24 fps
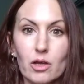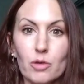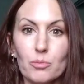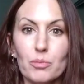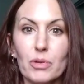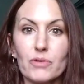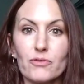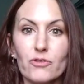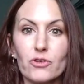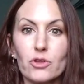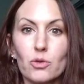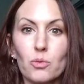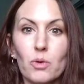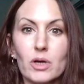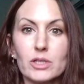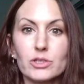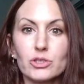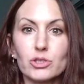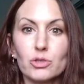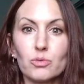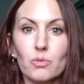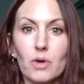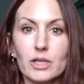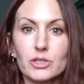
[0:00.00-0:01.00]
But for the ones
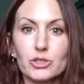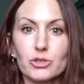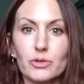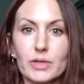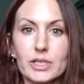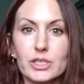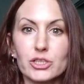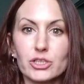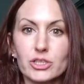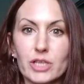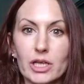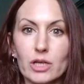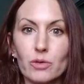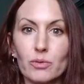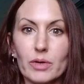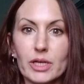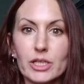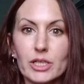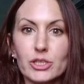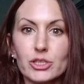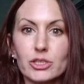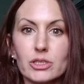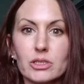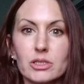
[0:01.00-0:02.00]
who want to
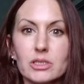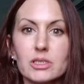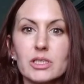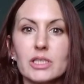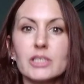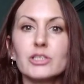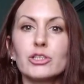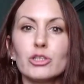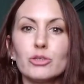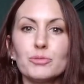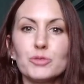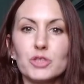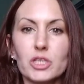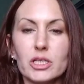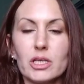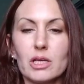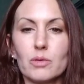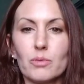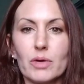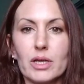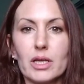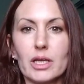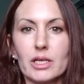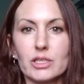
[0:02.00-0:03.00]
extinguish, see, Soup GD
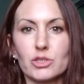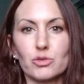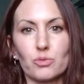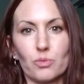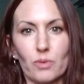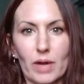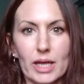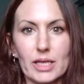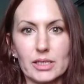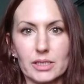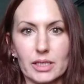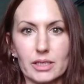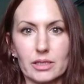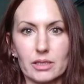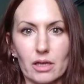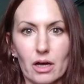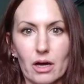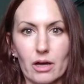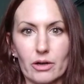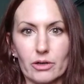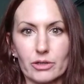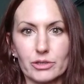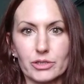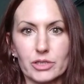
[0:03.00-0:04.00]
Winnie is raising
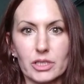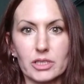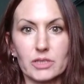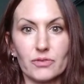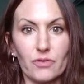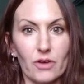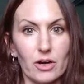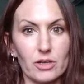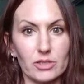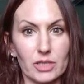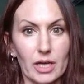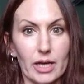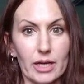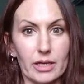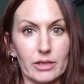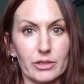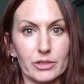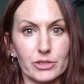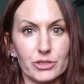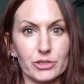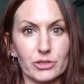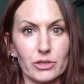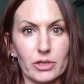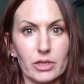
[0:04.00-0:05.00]
daughters, as far as I
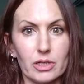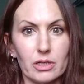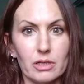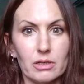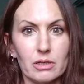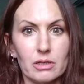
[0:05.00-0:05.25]
understood.